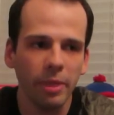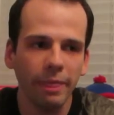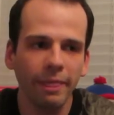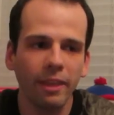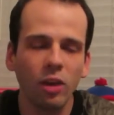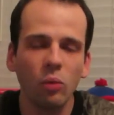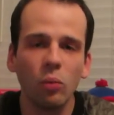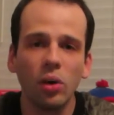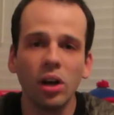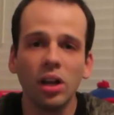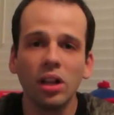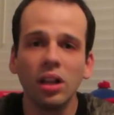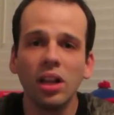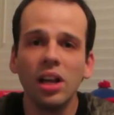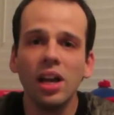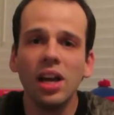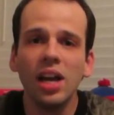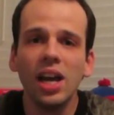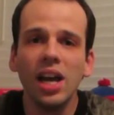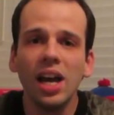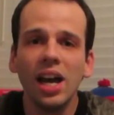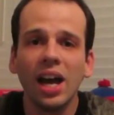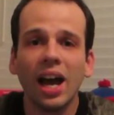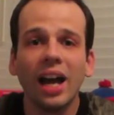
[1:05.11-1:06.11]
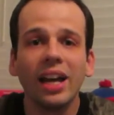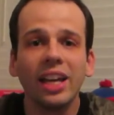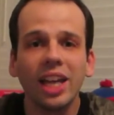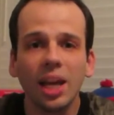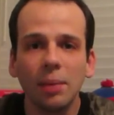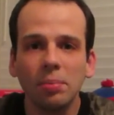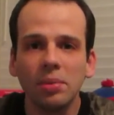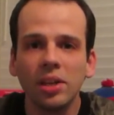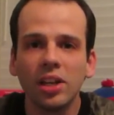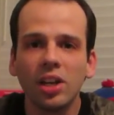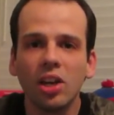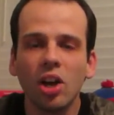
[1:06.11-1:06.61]
Well, I
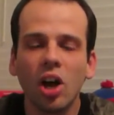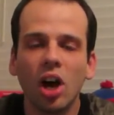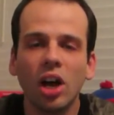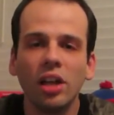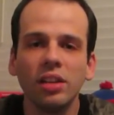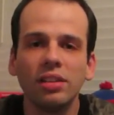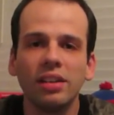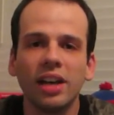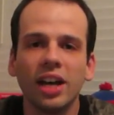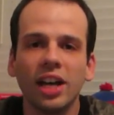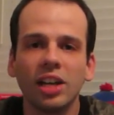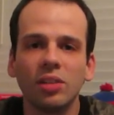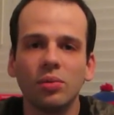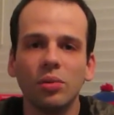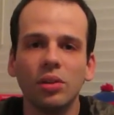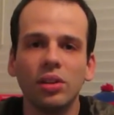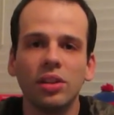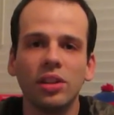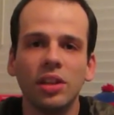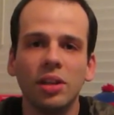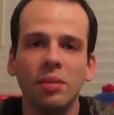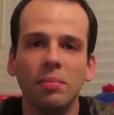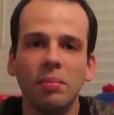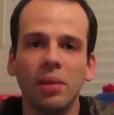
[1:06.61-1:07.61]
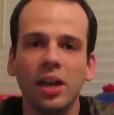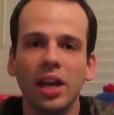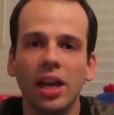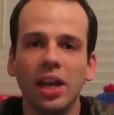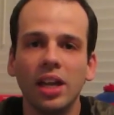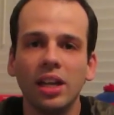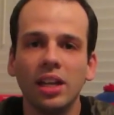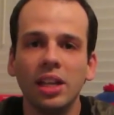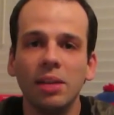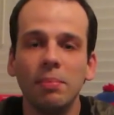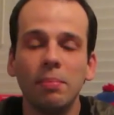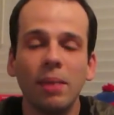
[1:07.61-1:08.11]
kept in contact with him,
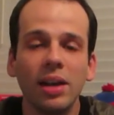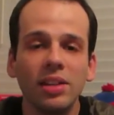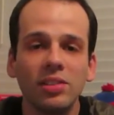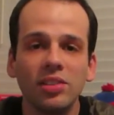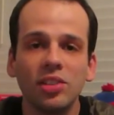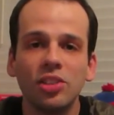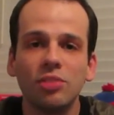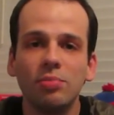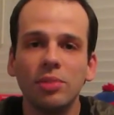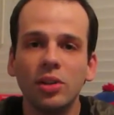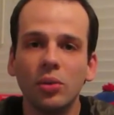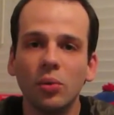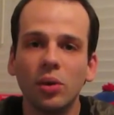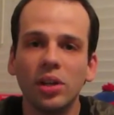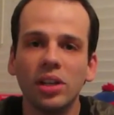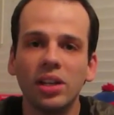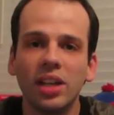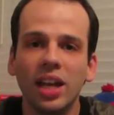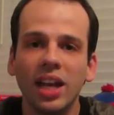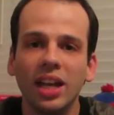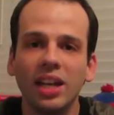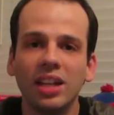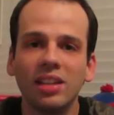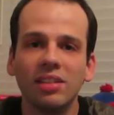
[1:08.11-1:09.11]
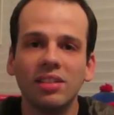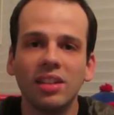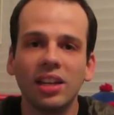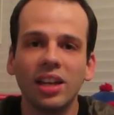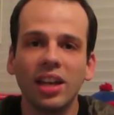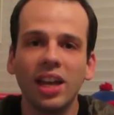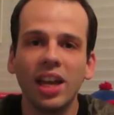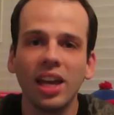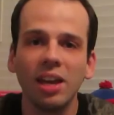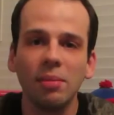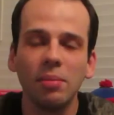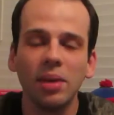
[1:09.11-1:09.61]
and he messaged me one day and he's like,
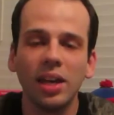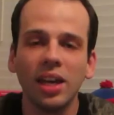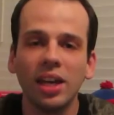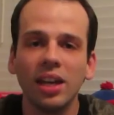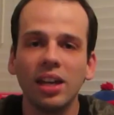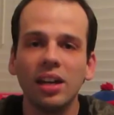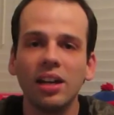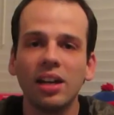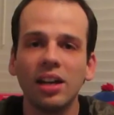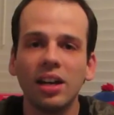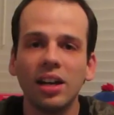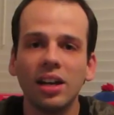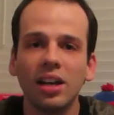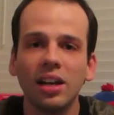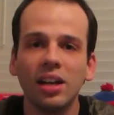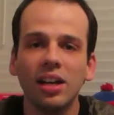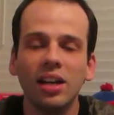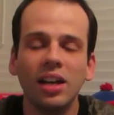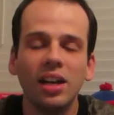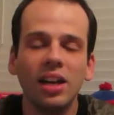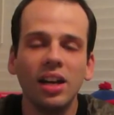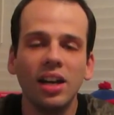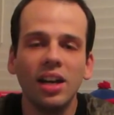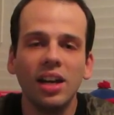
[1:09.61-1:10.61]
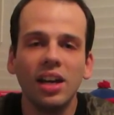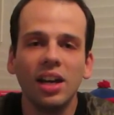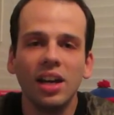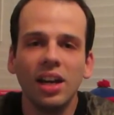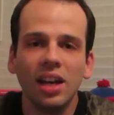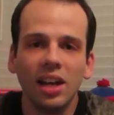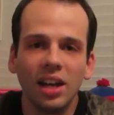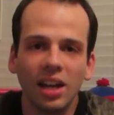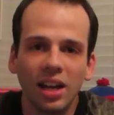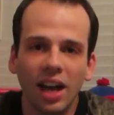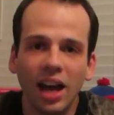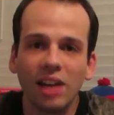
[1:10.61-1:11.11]
"Hey man,
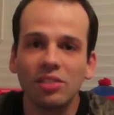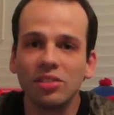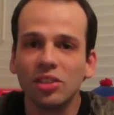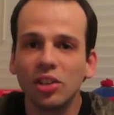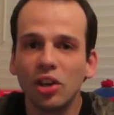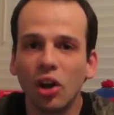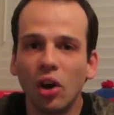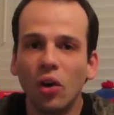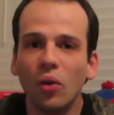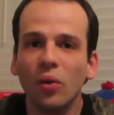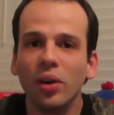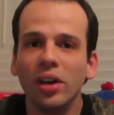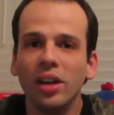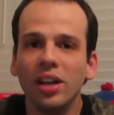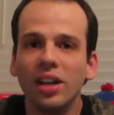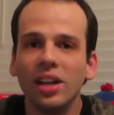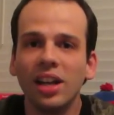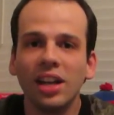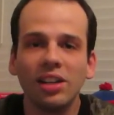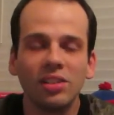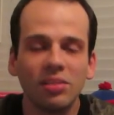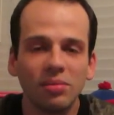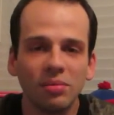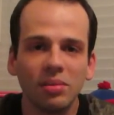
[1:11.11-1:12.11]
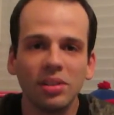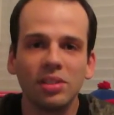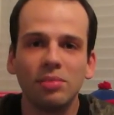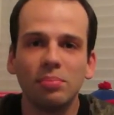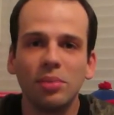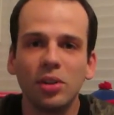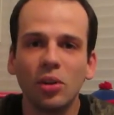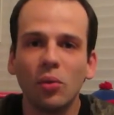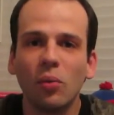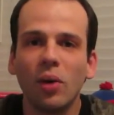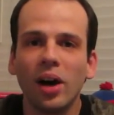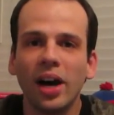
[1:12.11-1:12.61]
how's it going? It's
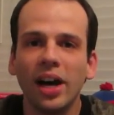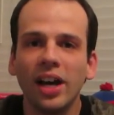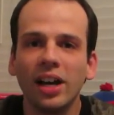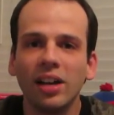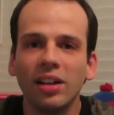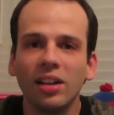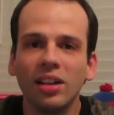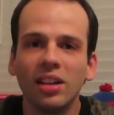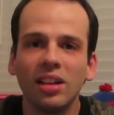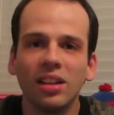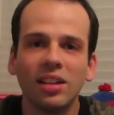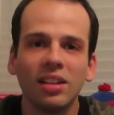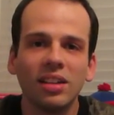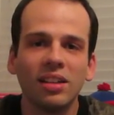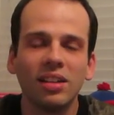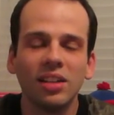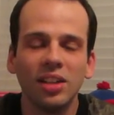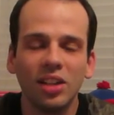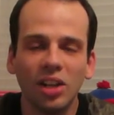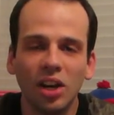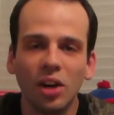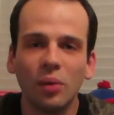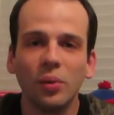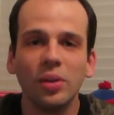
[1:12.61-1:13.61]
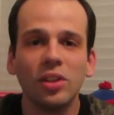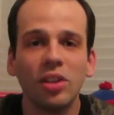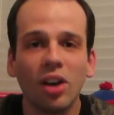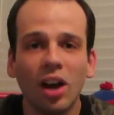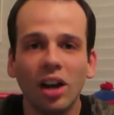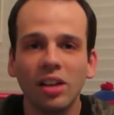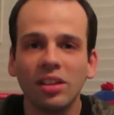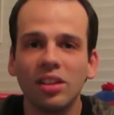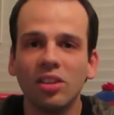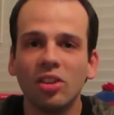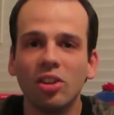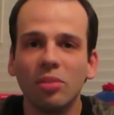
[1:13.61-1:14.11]
been a while, you know, we
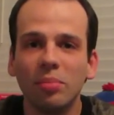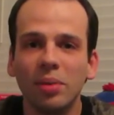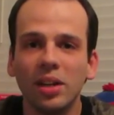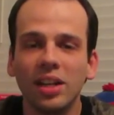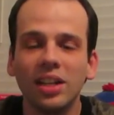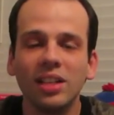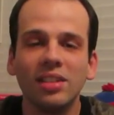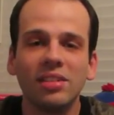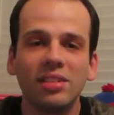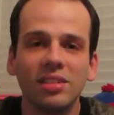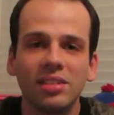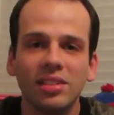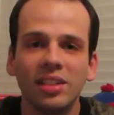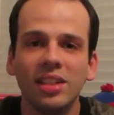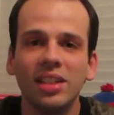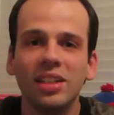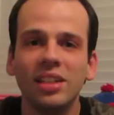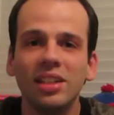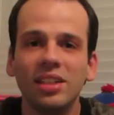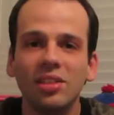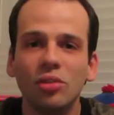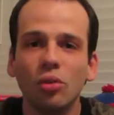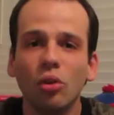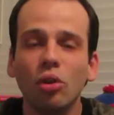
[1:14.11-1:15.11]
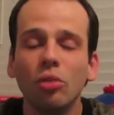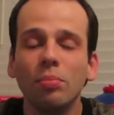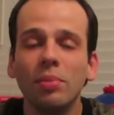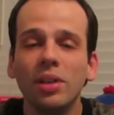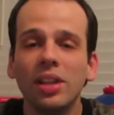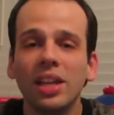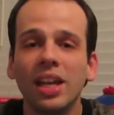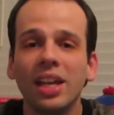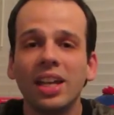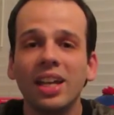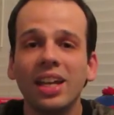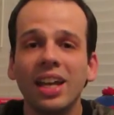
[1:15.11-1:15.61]
talked a little bit," and he told me
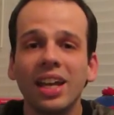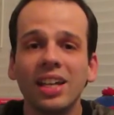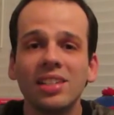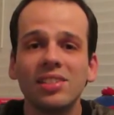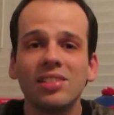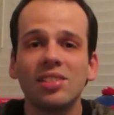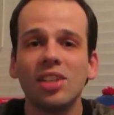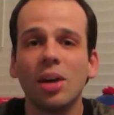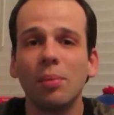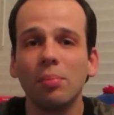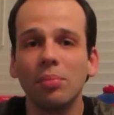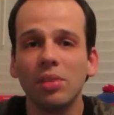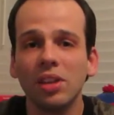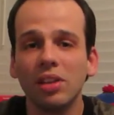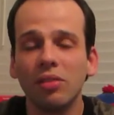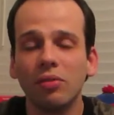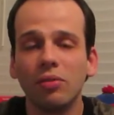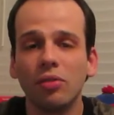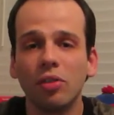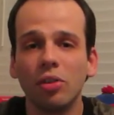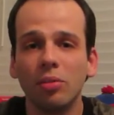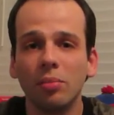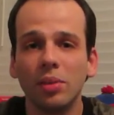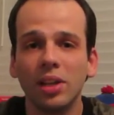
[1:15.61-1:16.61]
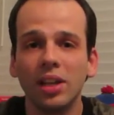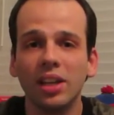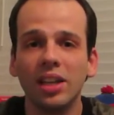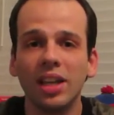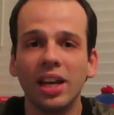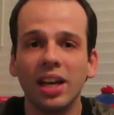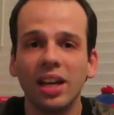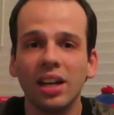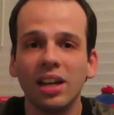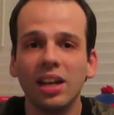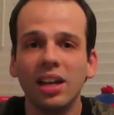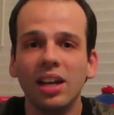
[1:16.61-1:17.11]
that he has something for me that